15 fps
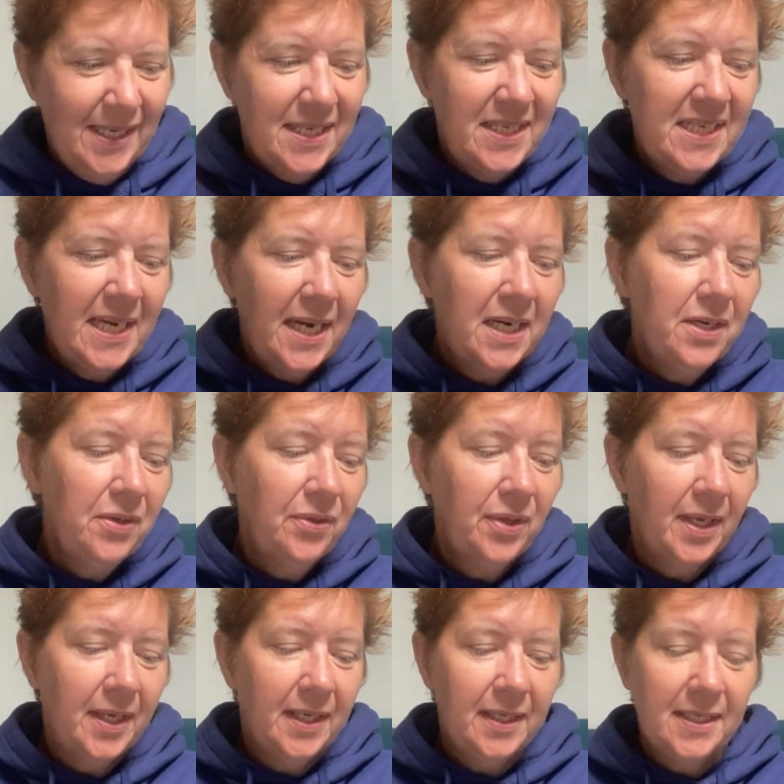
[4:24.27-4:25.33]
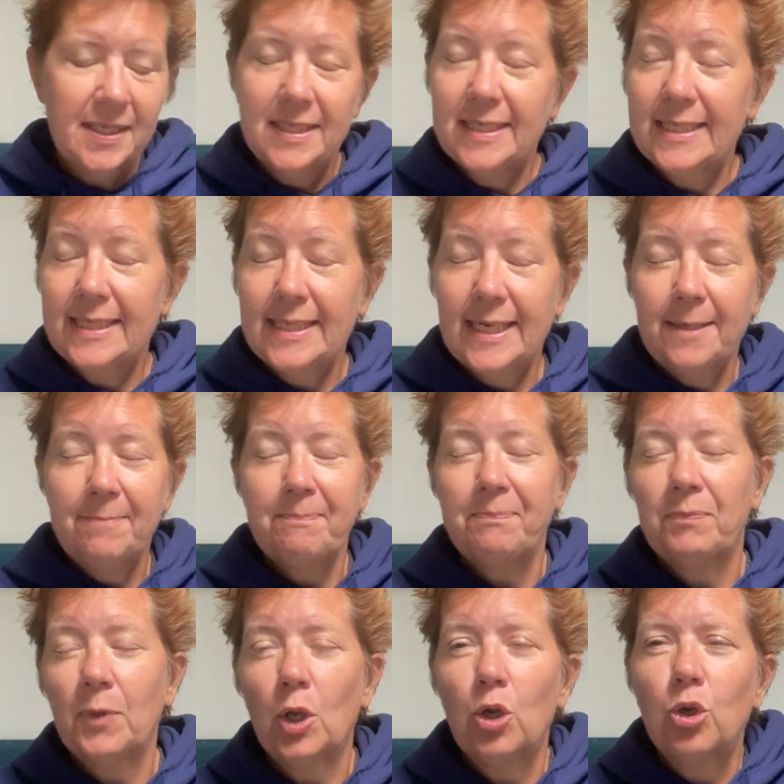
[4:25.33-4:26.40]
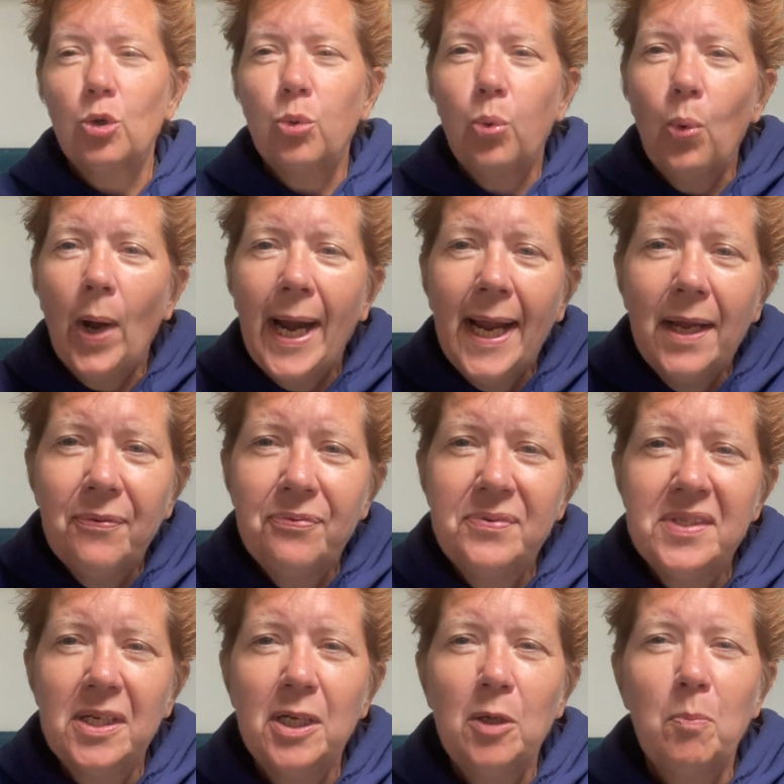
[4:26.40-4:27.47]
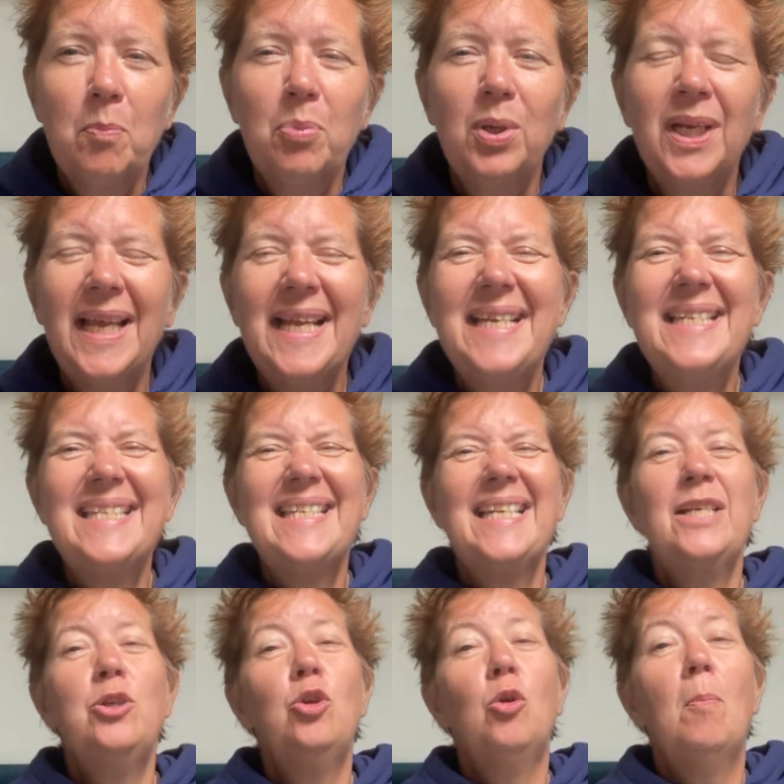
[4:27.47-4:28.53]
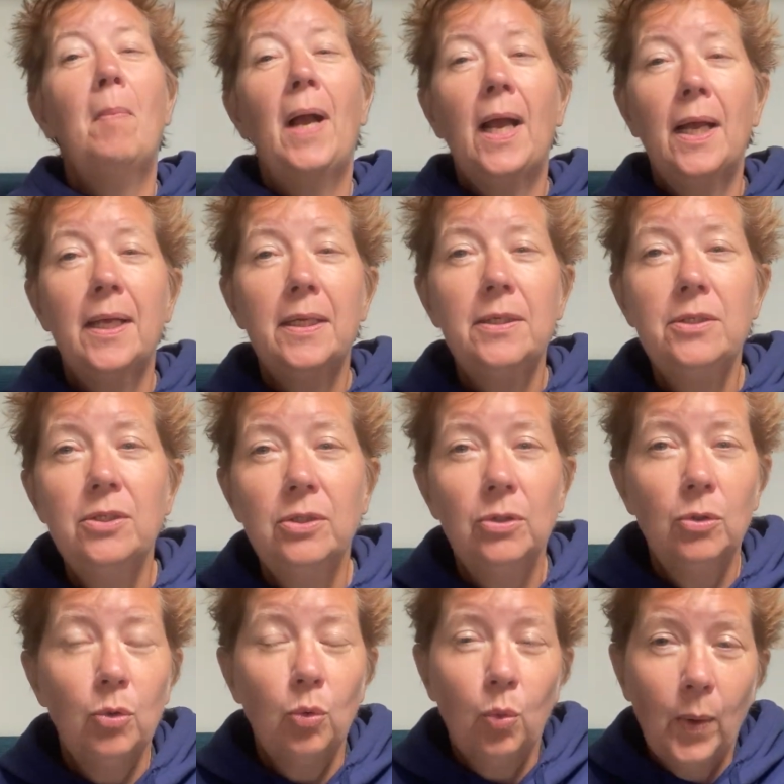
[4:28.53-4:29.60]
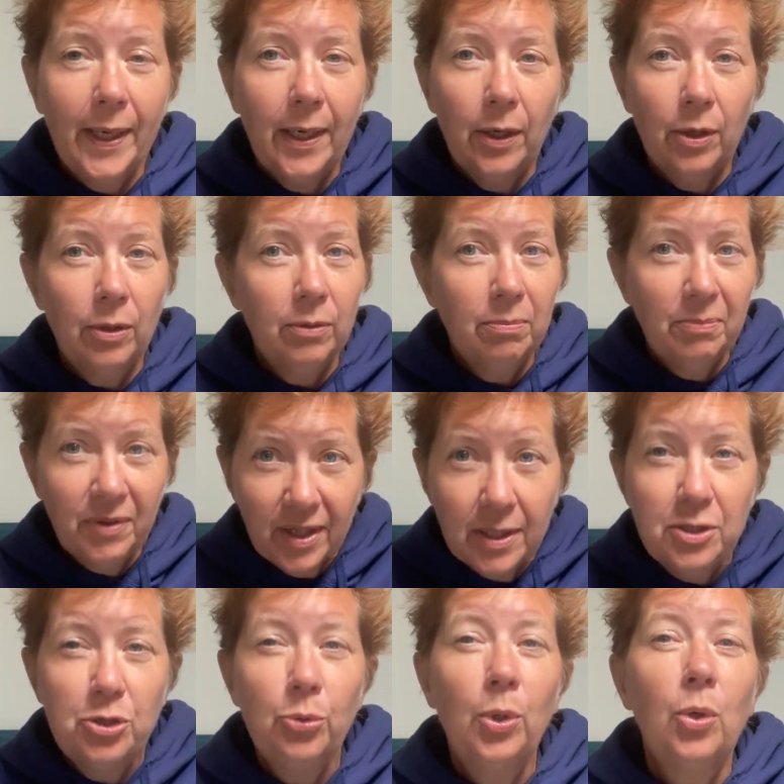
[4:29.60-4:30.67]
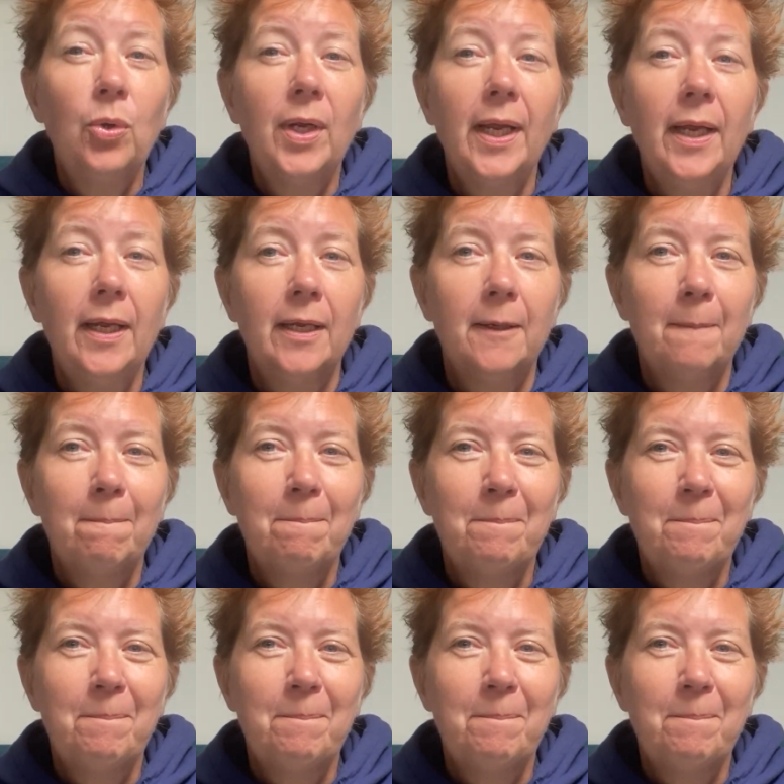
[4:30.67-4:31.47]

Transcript: Second thing is craft a place in your mind where things are okay.